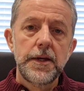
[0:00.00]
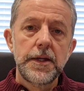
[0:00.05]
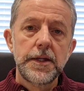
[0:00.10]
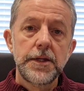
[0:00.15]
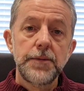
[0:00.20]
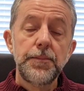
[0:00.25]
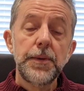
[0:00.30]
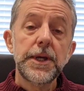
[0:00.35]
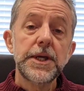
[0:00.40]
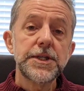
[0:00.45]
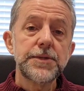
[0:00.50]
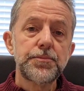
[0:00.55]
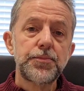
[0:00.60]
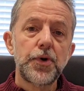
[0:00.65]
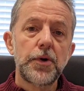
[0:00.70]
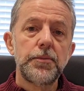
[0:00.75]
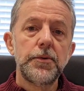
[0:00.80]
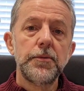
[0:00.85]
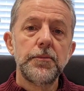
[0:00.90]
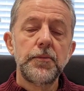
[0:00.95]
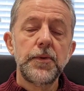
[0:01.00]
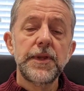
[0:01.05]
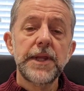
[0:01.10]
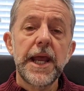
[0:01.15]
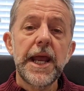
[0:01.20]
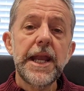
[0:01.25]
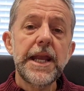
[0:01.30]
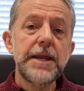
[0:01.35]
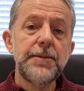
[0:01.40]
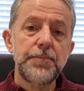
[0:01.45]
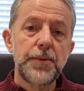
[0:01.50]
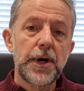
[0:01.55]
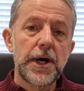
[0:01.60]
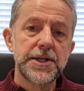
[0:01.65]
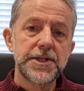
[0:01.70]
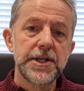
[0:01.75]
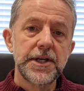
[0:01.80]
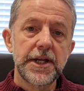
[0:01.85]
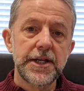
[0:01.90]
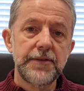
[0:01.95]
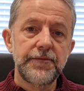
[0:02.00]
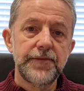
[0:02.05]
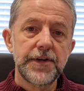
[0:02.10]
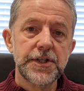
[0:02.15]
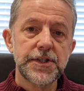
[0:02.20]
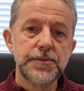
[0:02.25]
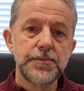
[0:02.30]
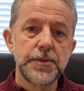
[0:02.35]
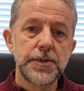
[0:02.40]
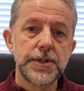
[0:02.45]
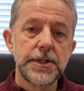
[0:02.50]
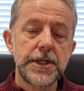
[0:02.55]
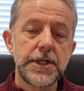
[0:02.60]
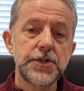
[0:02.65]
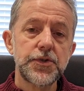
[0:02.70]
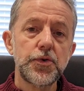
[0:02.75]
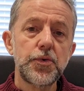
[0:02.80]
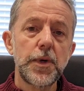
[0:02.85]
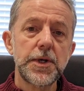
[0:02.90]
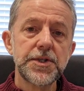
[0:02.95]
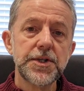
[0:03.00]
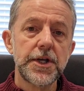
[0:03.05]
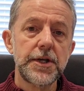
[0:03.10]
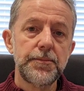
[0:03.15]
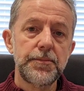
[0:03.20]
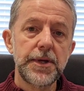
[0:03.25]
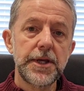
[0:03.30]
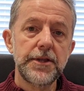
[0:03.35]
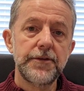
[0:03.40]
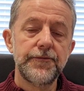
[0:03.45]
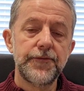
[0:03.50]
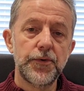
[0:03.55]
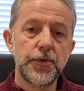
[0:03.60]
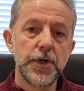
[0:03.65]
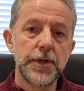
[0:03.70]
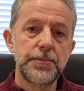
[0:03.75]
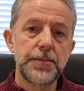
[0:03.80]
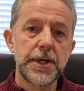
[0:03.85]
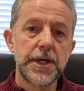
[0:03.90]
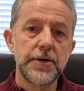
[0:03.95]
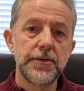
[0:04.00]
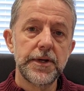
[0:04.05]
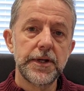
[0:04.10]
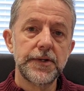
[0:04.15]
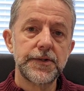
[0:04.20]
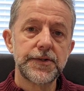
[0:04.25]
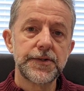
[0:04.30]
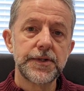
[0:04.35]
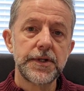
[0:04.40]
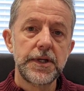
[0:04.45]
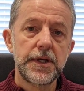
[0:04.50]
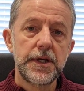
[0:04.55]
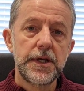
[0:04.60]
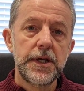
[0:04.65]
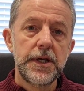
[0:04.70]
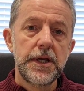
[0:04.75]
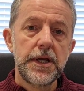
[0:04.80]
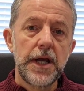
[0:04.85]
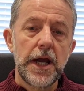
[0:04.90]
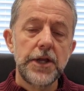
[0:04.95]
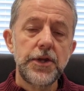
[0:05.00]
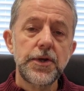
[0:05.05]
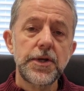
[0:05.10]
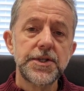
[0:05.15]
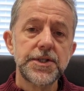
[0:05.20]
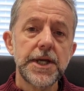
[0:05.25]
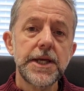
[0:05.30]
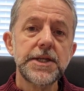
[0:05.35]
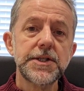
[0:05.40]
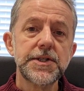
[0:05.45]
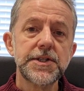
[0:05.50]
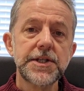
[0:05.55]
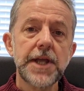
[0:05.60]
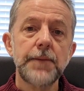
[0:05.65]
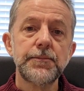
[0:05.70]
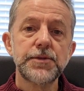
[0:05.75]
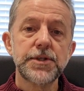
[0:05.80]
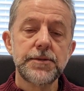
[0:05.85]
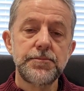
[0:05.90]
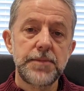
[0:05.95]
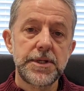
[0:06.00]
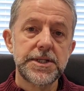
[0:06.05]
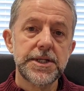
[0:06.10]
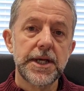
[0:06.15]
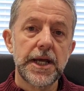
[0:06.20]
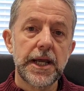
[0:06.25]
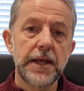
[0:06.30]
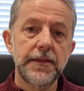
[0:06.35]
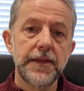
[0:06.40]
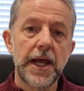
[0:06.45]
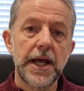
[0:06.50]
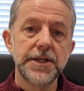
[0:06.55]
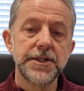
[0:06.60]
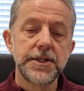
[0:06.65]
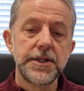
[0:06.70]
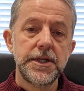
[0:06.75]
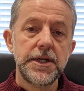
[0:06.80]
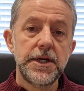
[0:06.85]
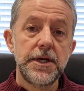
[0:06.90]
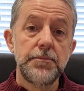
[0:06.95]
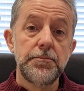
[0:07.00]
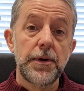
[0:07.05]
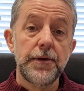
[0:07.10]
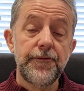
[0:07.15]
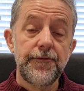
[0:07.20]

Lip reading: The biggest problem with any buy-to-let investment is always going to be the void periods, and you can take steps to mitigate that by